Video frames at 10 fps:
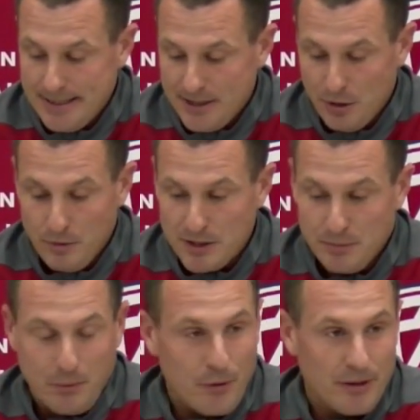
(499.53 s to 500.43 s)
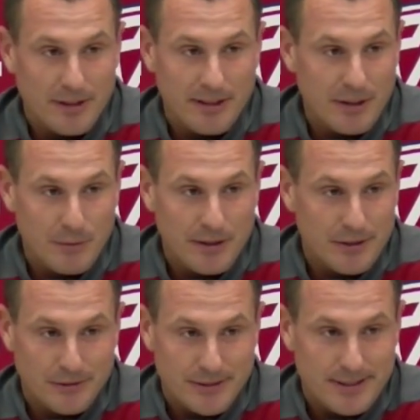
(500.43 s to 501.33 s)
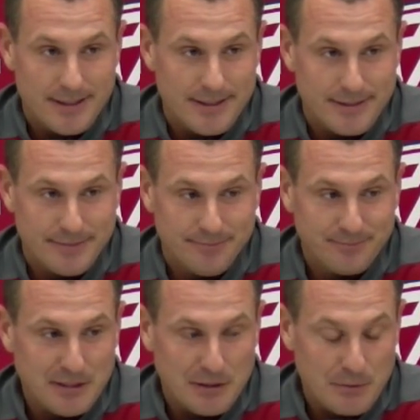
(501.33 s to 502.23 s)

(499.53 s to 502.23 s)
you know, we support and we don't, you know,